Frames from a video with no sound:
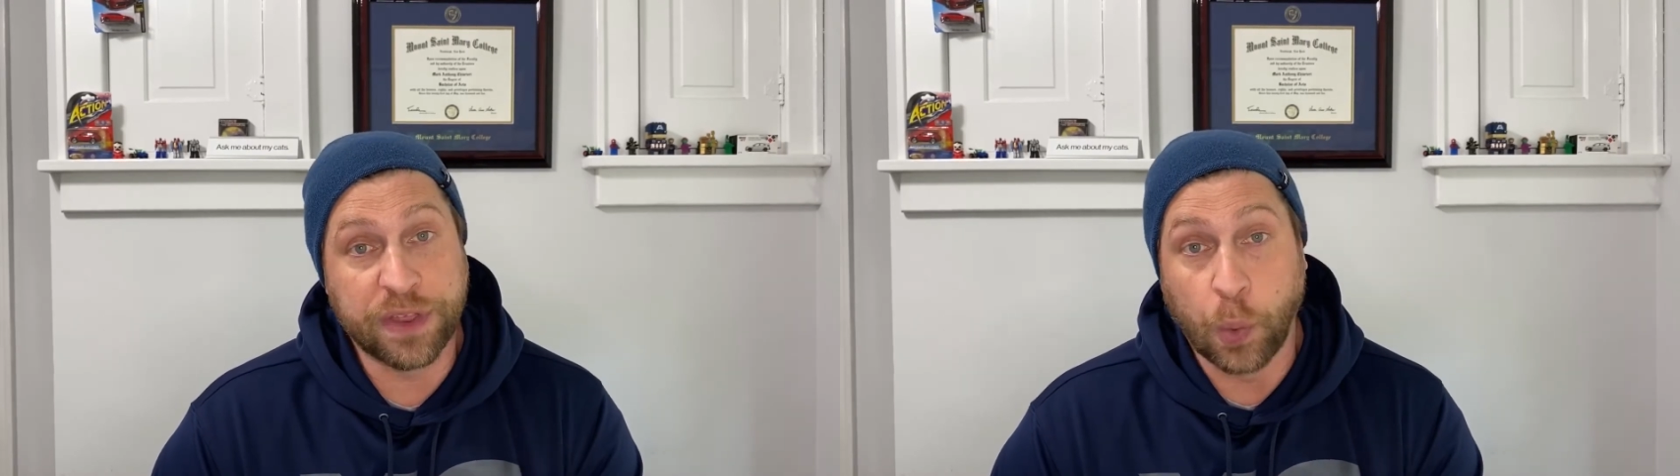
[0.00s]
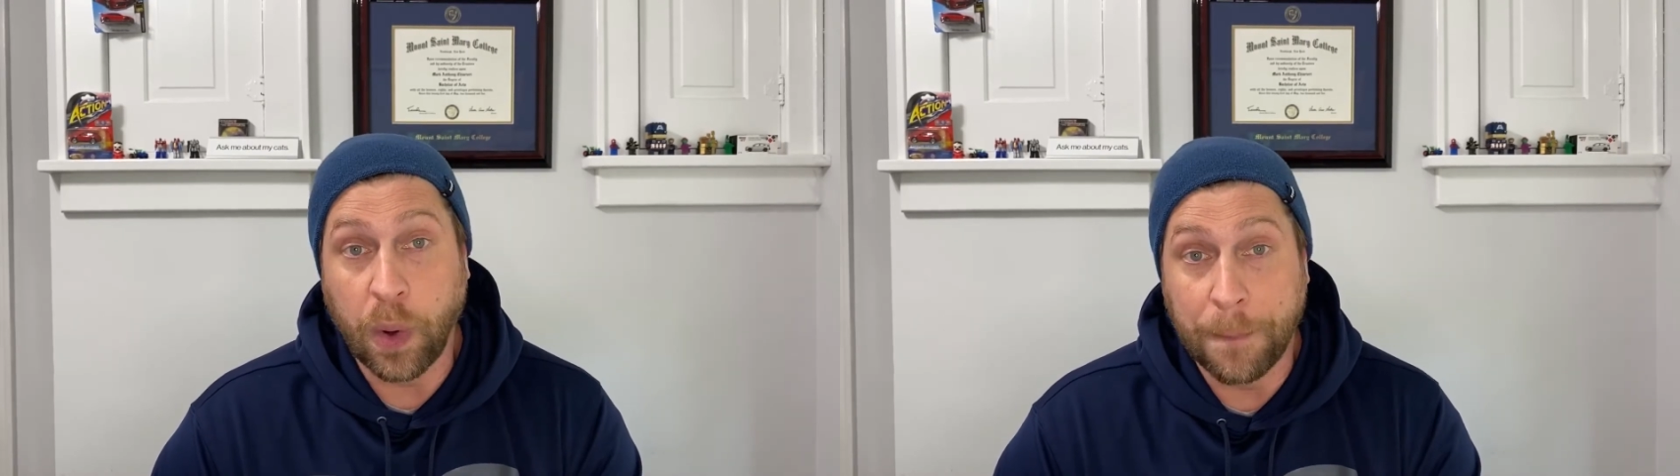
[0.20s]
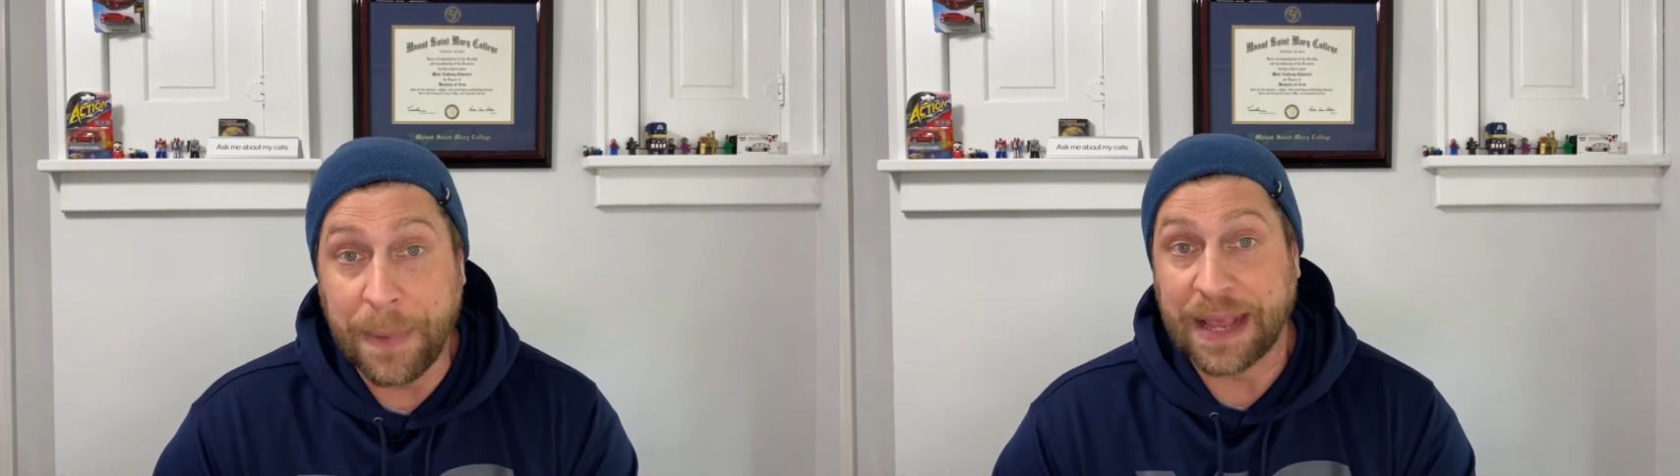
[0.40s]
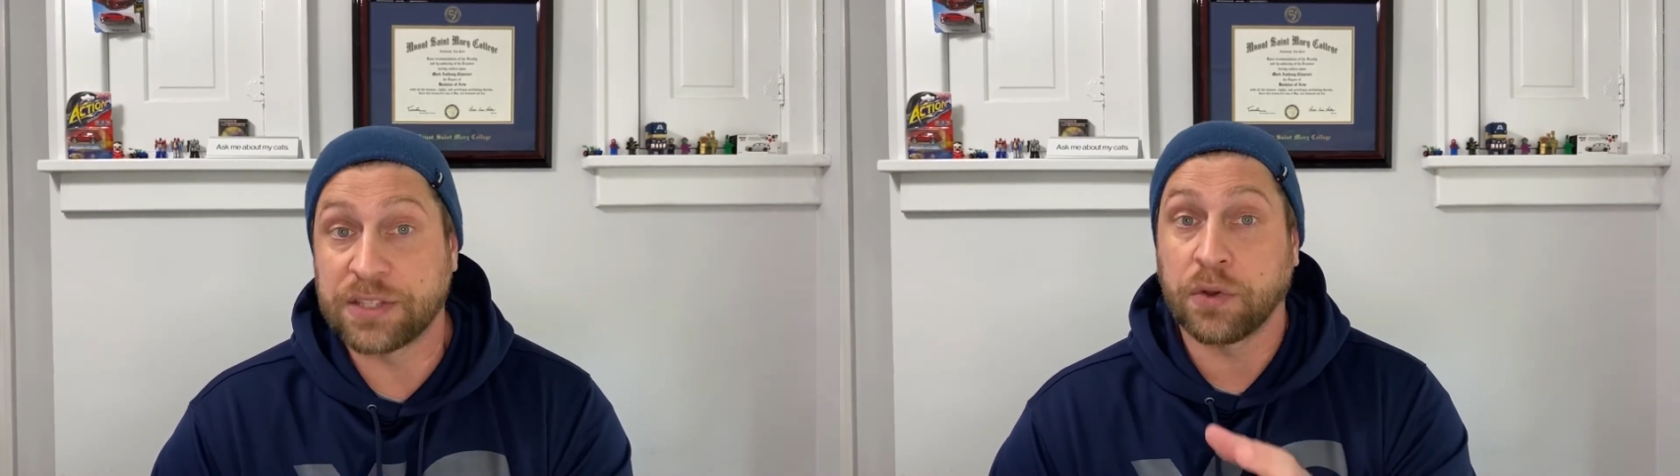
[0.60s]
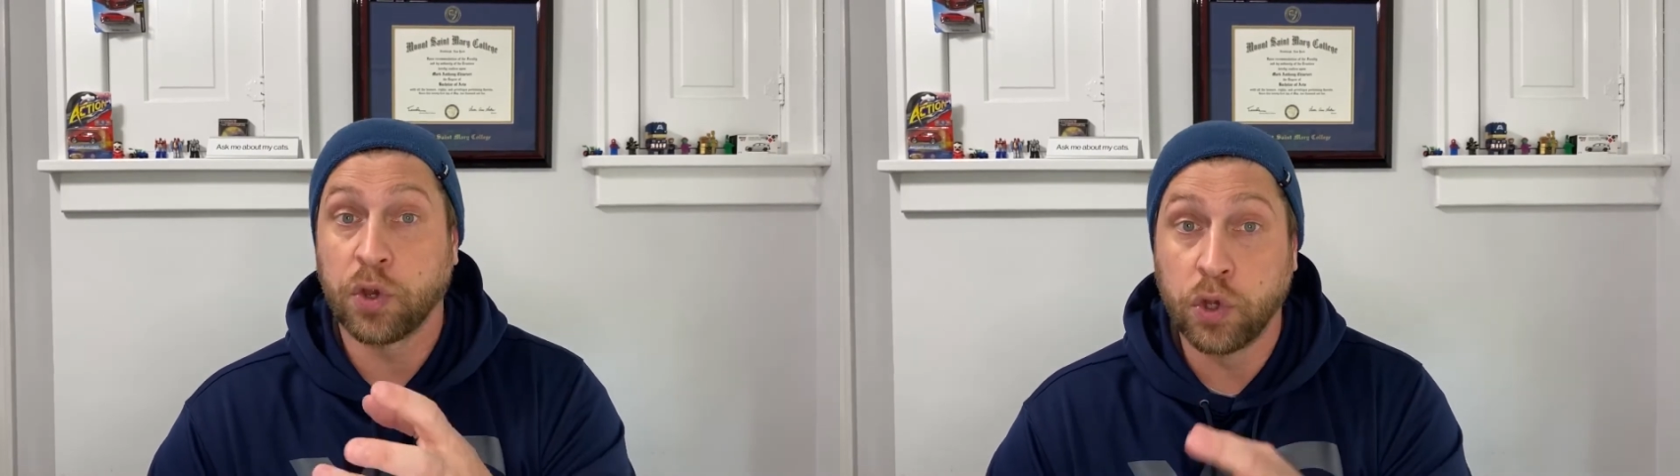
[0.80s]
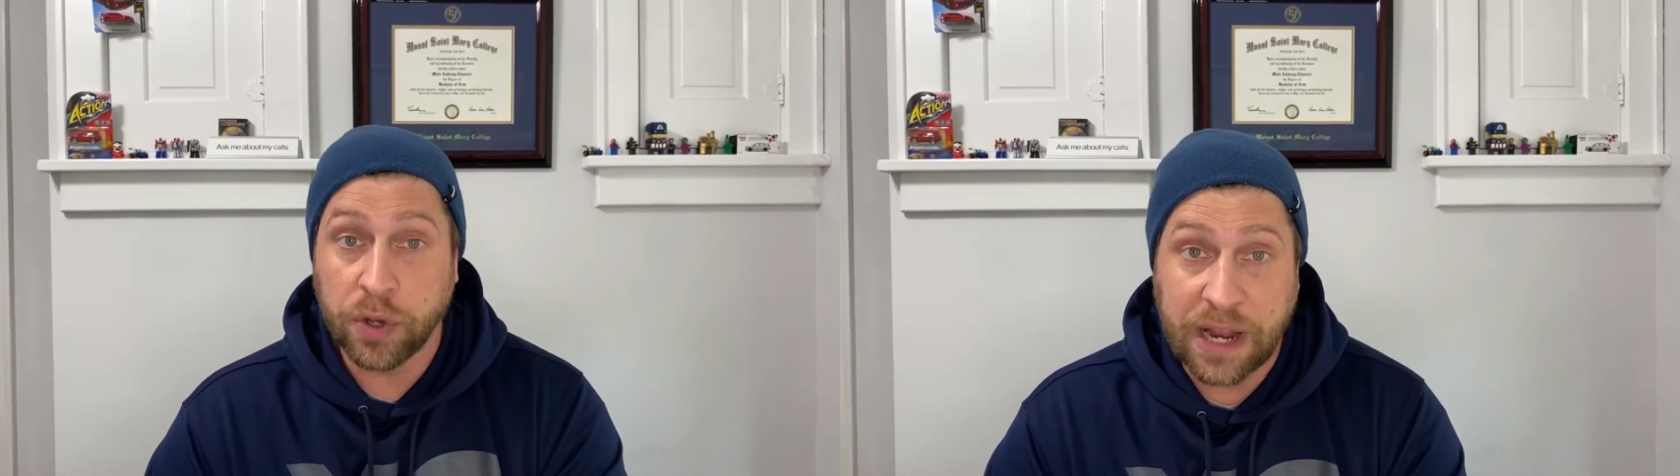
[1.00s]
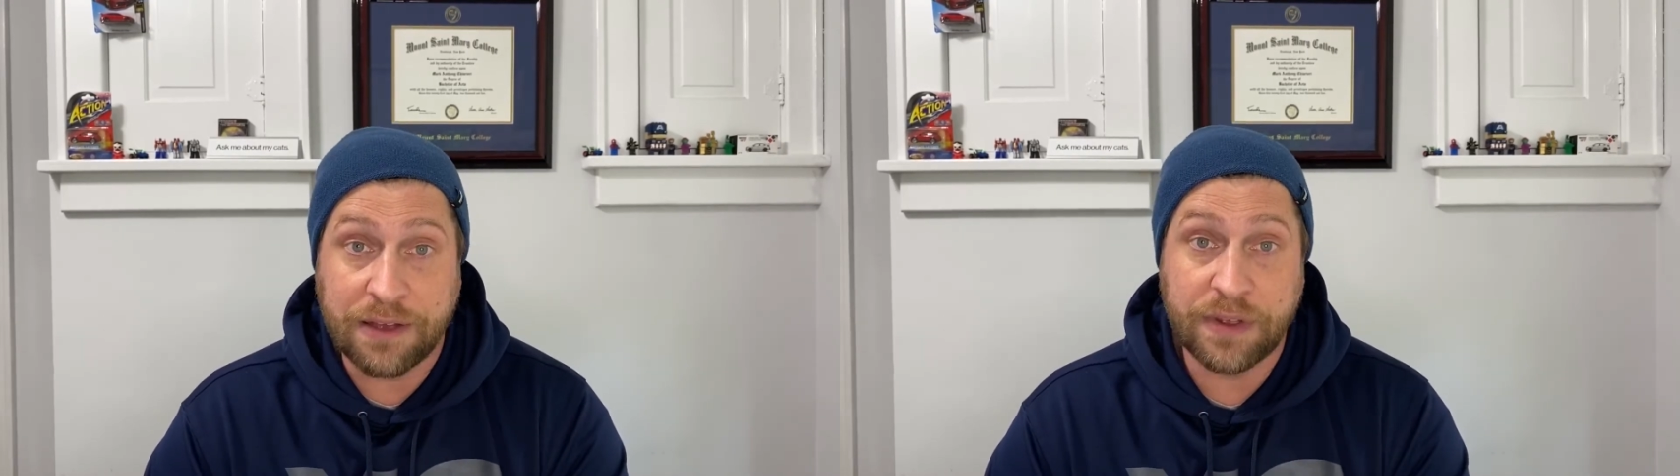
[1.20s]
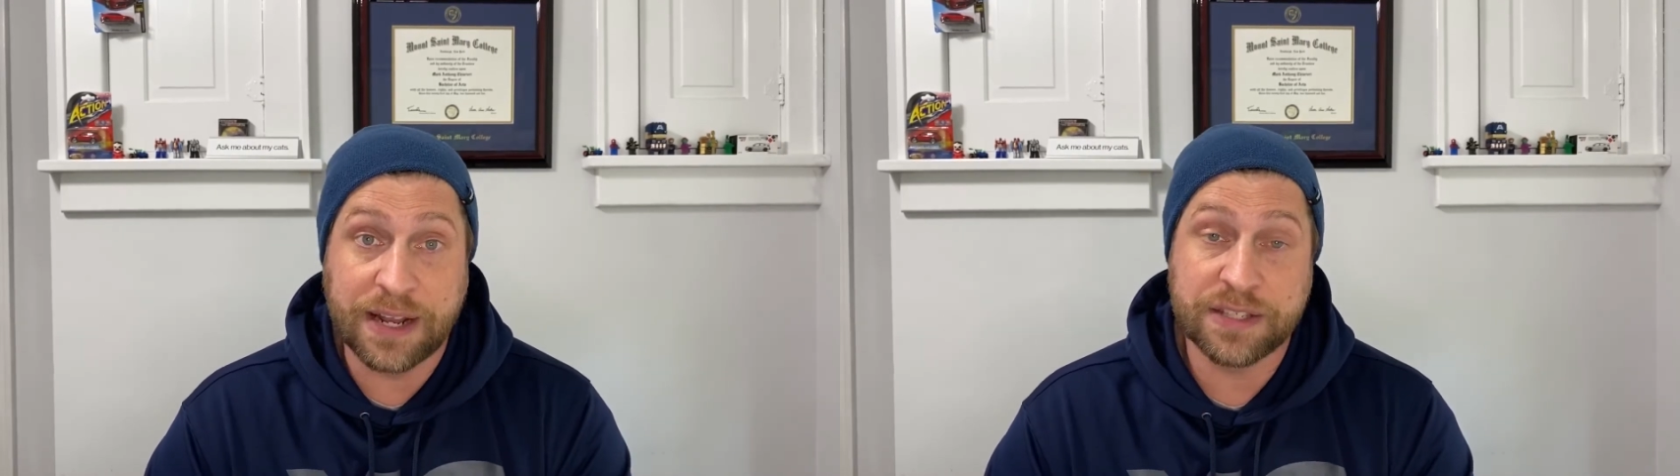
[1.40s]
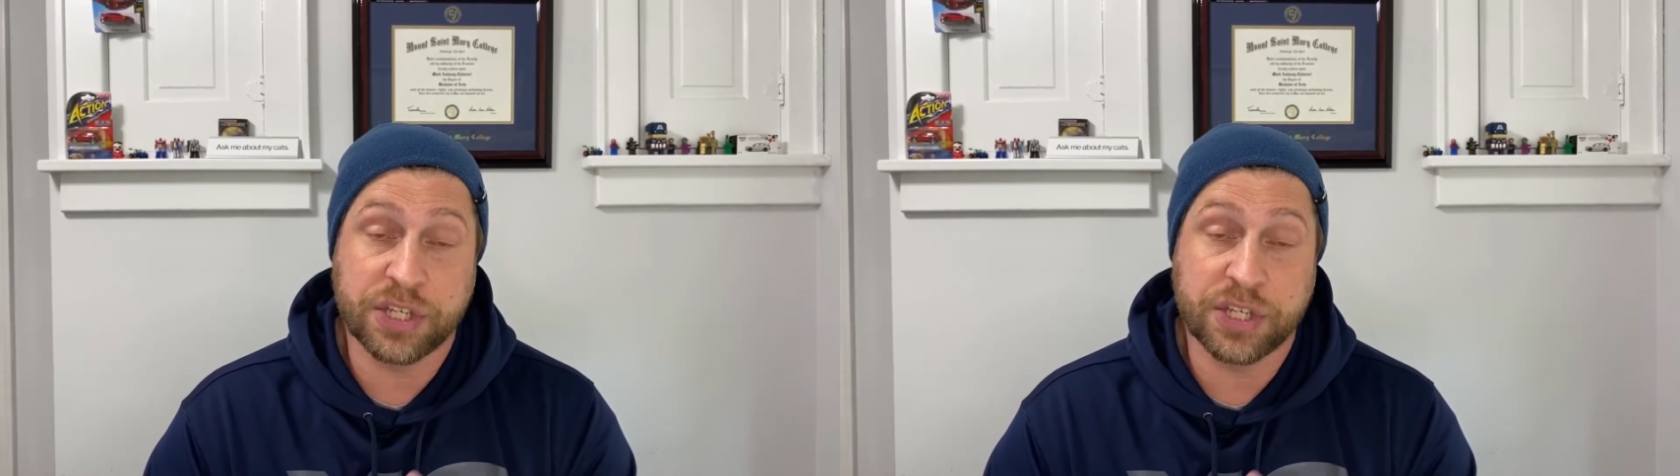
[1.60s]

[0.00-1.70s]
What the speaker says: and what makes good evidence